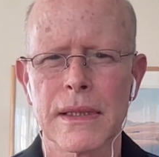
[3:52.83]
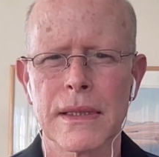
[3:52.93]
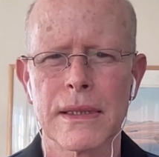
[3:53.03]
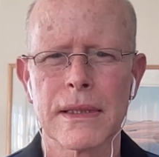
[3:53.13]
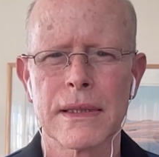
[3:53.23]

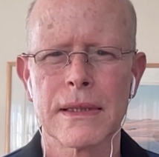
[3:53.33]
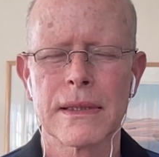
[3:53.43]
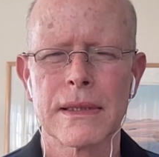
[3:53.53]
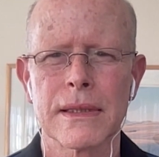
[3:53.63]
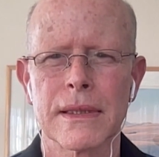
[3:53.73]

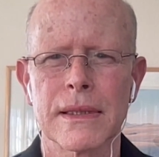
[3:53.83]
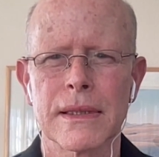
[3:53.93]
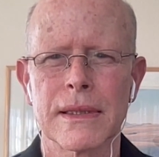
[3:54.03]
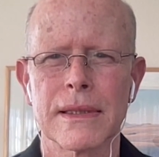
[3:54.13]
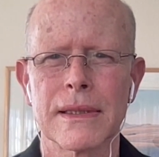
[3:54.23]

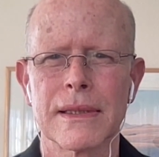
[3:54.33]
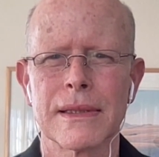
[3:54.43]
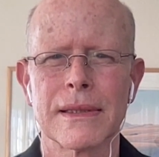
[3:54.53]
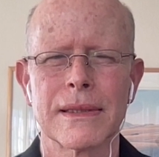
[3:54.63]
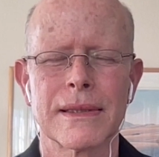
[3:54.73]

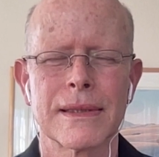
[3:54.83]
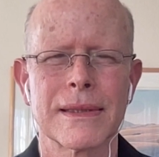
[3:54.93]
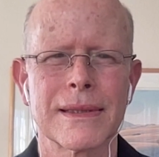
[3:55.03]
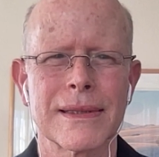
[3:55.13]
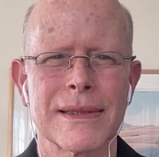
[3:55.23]

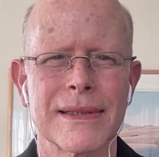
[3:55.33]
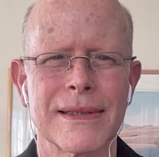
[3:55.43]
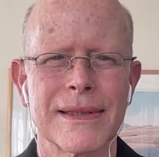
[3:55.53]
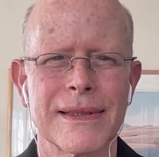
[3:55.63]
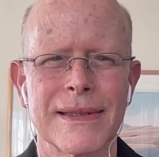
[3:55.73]

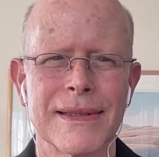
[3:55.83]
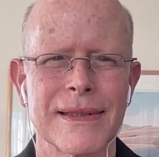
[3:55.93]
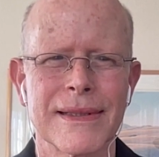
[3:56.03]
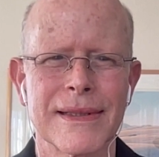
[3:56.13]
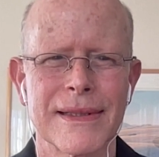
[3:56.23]

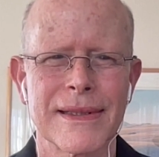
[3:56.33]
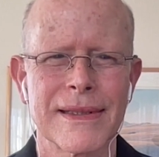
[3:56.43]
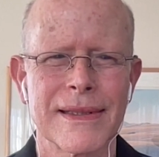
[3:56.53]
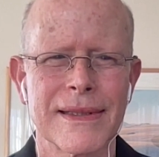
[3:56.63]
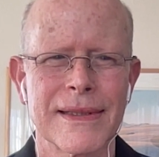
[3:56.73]

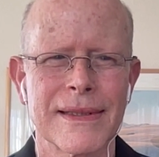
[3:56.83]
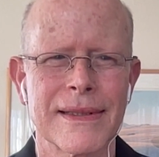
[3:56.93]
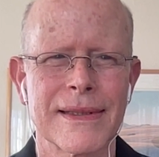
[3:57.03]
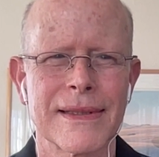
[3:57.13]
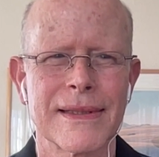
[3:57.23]

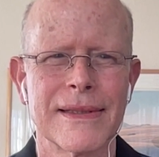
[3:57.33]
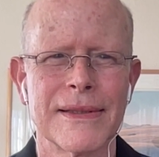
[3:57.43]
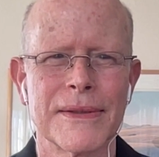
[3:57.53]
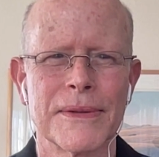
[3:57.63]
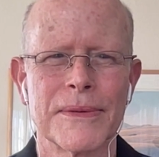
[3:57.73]

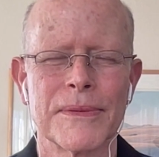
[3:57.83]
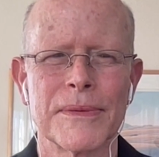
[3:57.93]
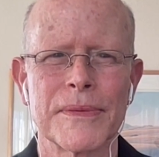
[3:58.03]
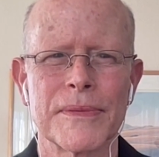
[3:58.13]
Nobody speaks.